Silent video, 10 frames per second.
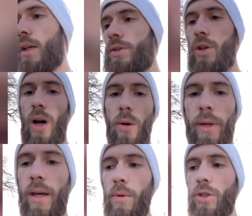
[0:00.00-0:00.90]
So I'll
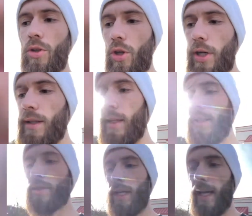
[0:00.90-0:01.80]
be able to look at
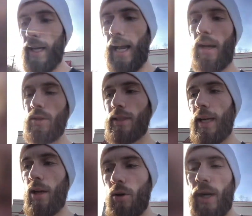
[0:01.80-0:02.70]
this and I'll
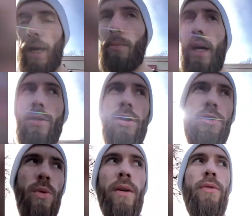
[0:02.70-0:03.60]
say, okay, based on
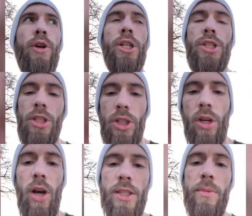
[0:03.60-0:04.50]
square footage, it should
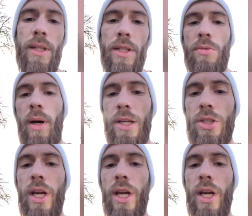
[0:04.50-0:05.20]
cost me this much.